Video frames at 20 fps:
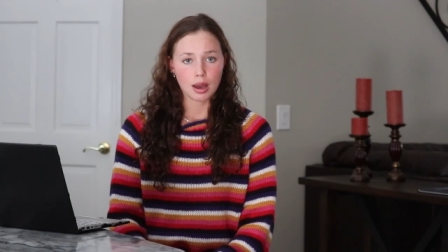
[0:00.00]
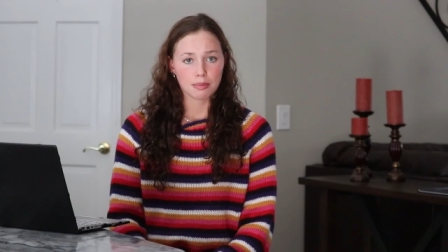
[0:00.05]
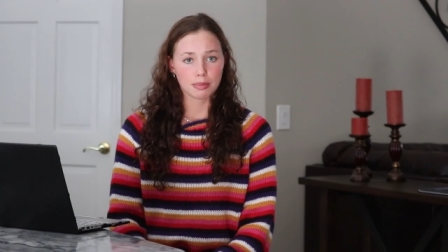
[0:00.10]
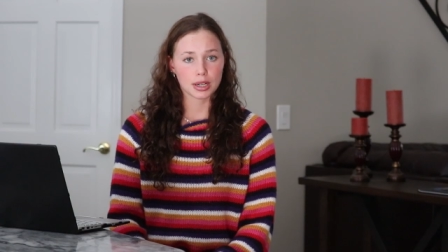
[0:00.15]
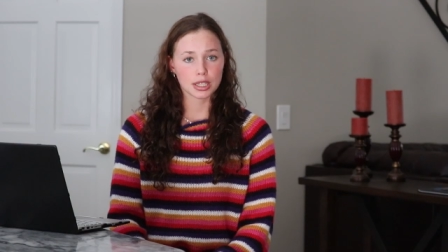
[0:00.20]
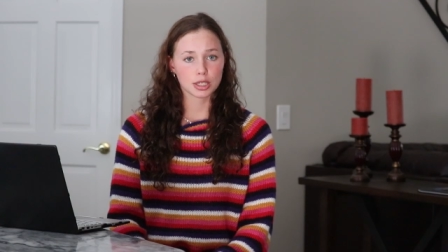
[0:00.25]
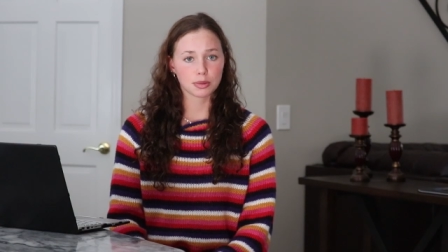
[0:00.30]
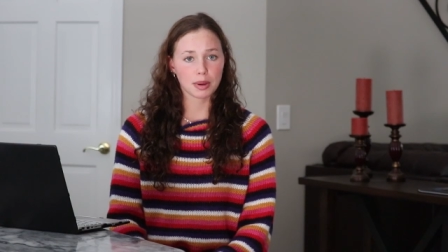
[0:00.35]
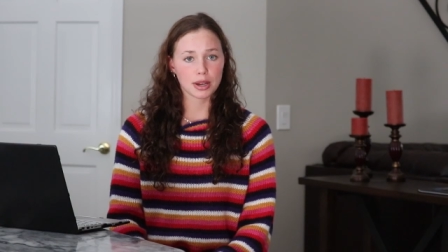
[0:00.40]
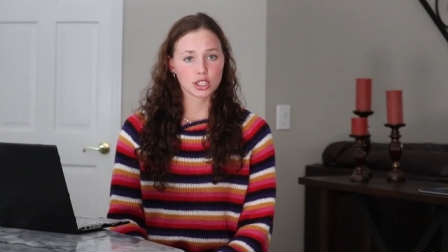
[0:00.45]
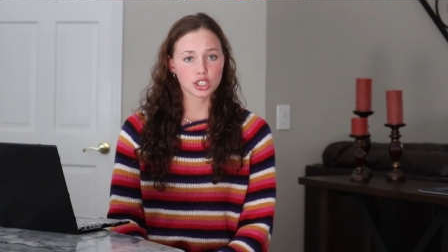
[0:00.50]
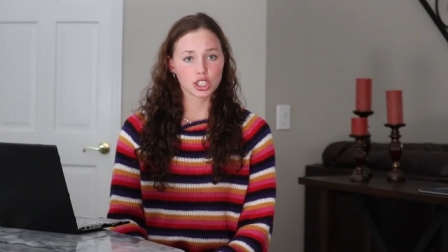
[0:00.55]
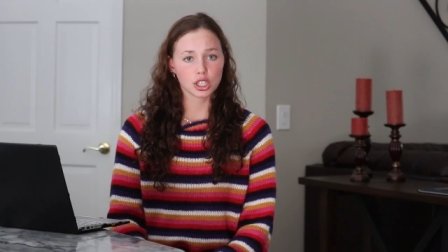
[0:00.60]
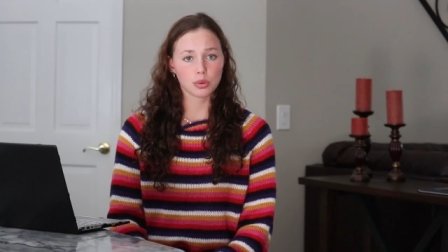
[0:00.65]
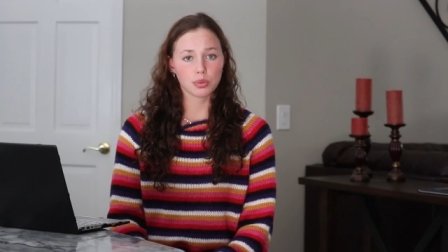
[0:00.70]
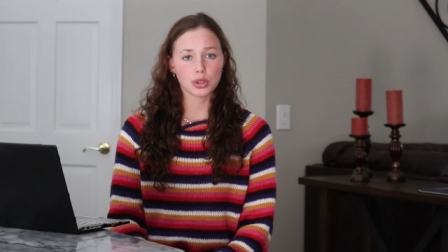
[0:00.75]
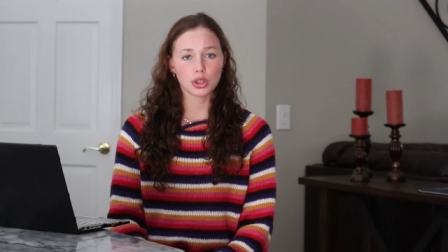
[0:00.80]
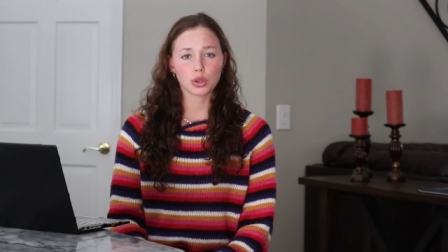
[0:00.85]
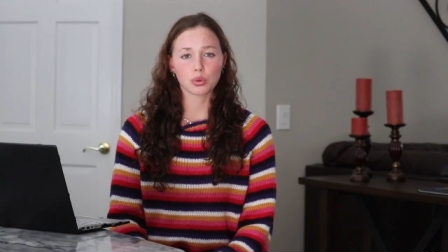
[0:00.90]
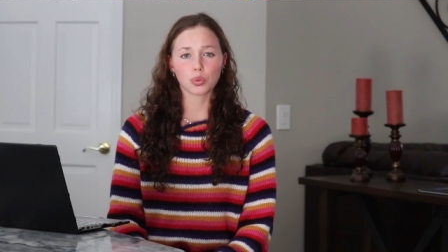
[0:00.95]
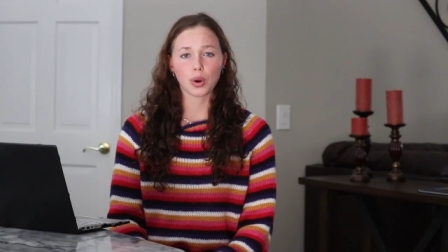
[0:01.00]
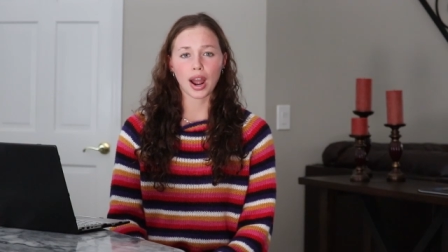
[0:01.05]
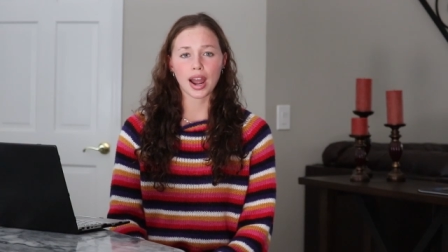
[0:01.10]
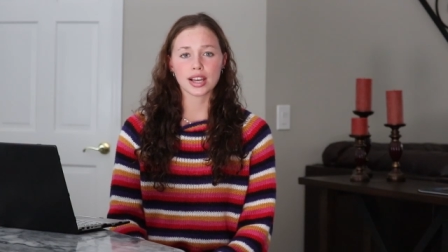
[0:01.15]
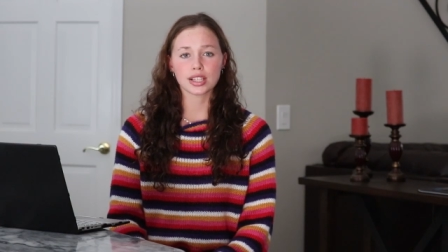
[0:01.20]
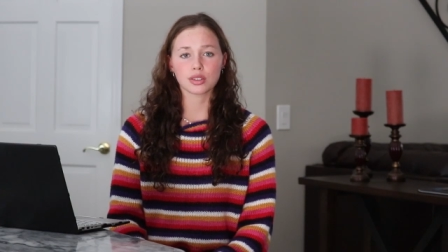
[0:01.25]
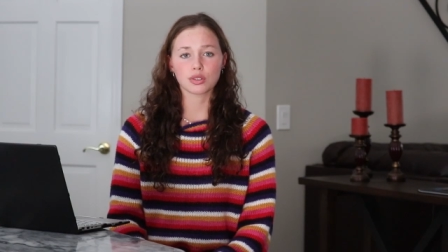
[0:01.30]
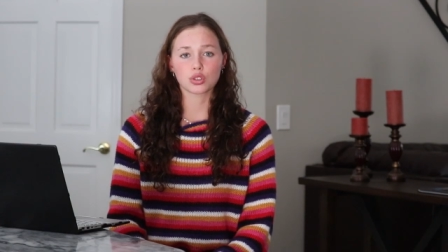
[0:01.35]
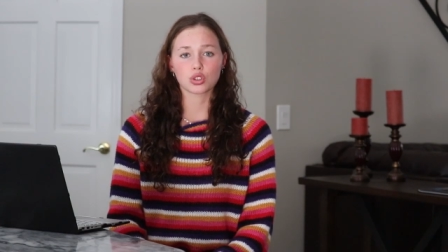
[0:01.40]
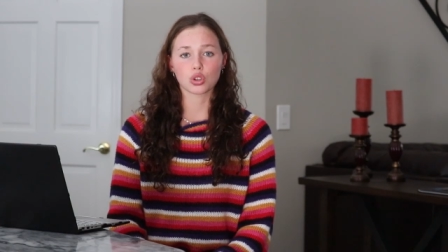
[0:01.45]
But especially with the
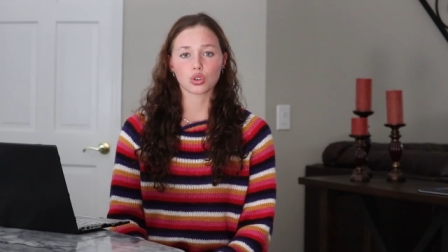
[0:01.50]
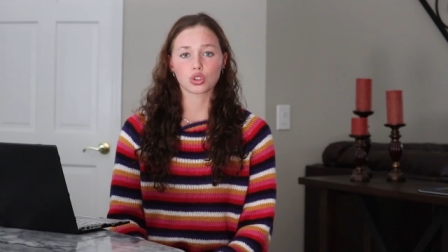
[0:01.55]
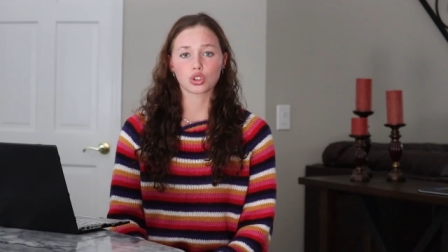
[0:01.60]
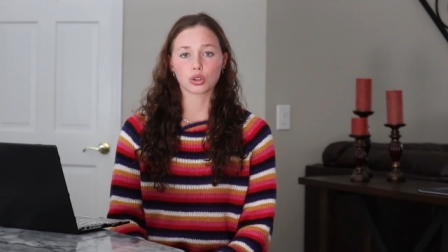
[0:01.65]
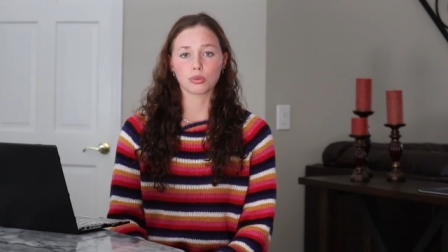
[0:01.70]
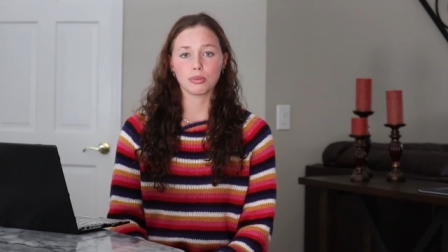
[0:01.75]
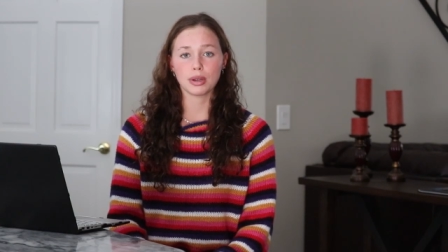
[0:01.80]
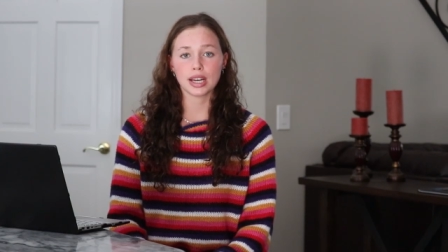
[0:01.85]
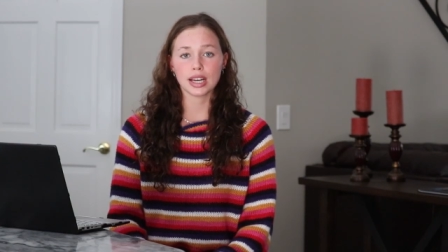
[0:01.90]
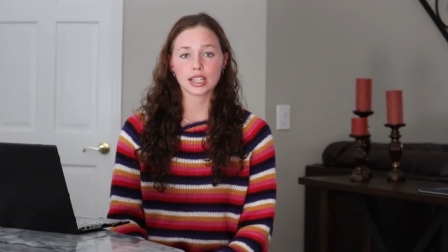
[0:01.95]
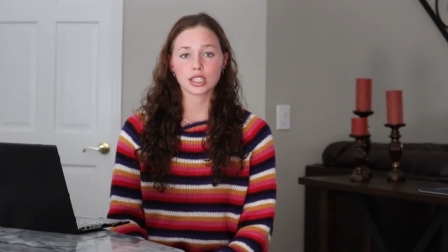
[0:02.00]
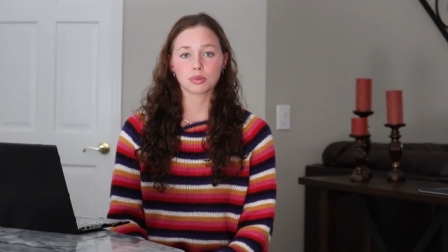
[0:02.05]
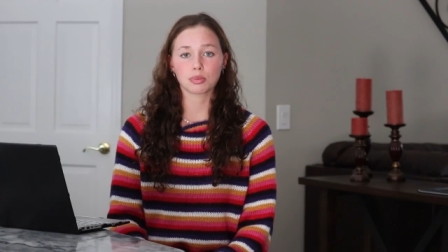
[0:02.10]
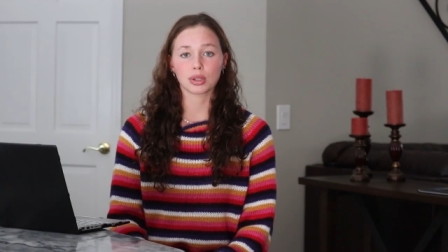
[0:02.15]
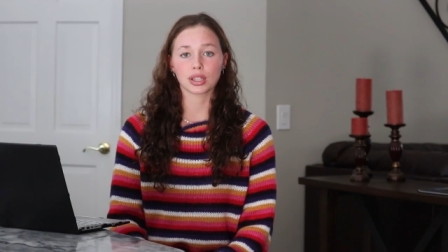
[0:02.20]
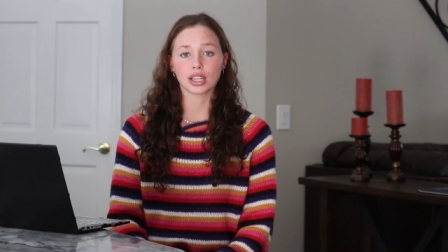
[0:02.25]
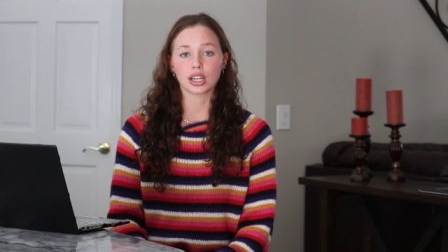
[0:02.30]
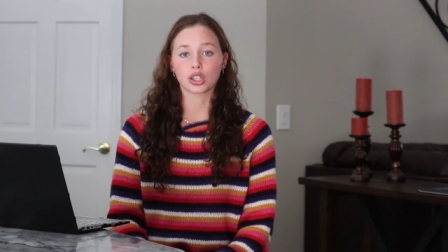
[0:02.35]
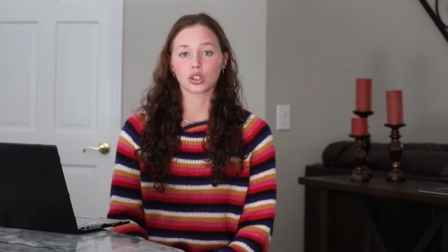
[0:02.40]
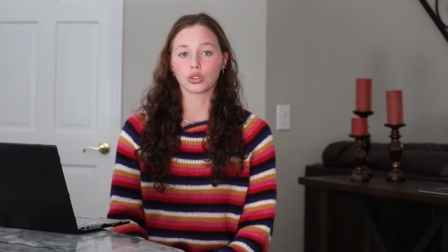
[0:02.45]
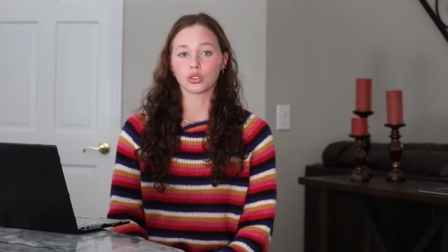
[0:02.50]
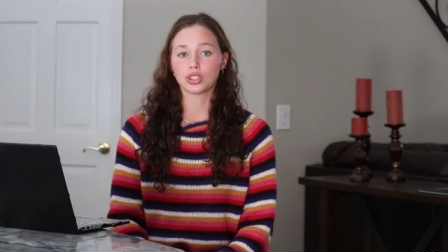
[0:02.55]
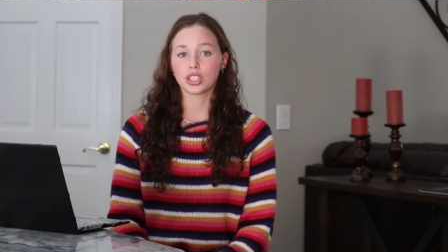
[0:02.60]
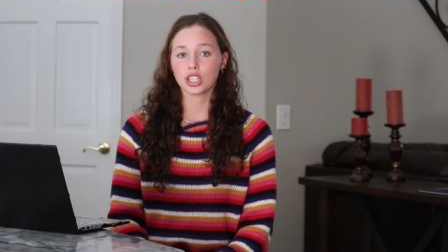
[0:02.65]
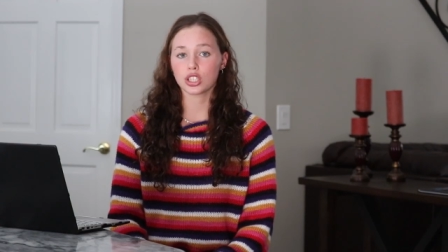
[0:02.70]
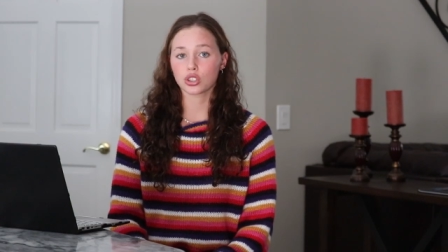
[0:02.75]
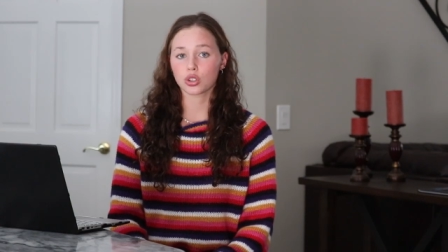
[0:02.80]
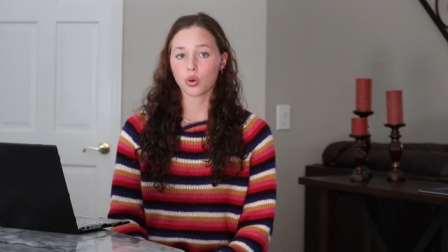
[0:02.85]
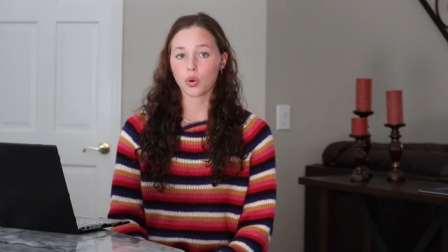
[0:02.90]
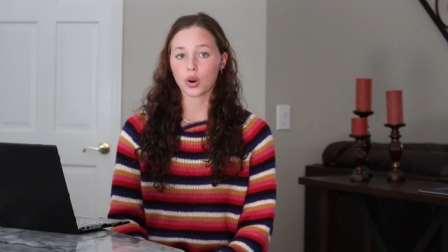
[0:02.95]
rise of social media's political
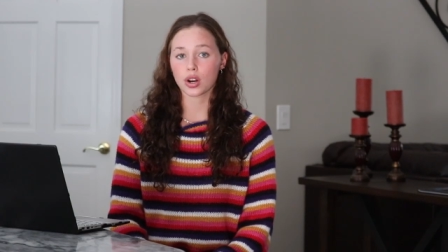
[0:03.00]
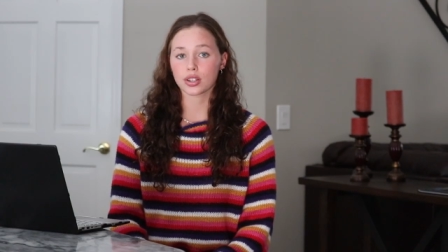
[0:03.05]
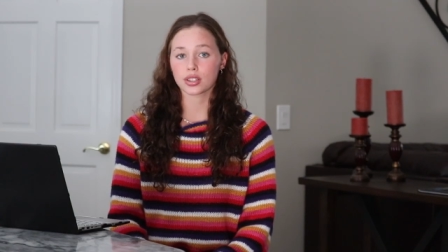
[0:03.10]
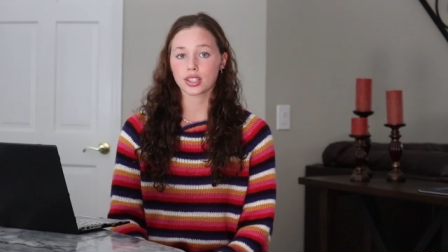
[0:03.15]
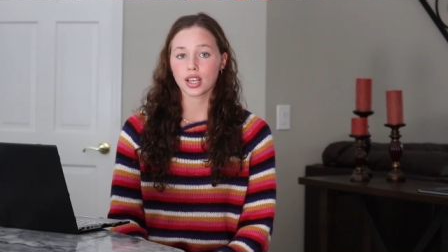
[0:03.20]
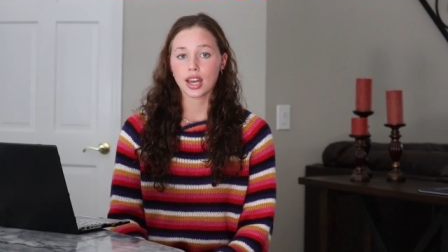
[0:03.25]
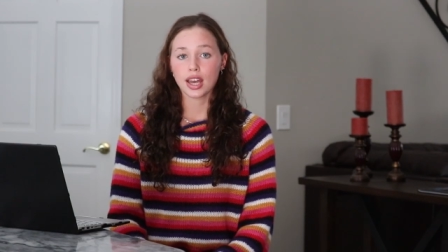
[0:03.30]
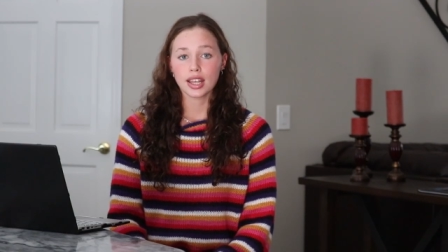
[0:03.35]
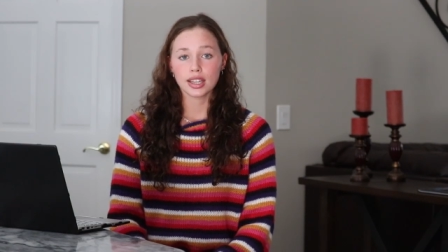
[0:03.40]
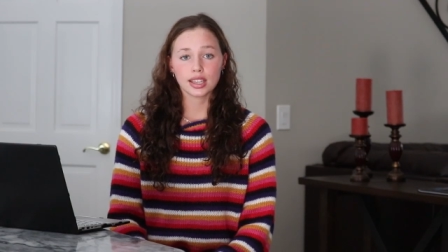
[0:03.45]
discourse,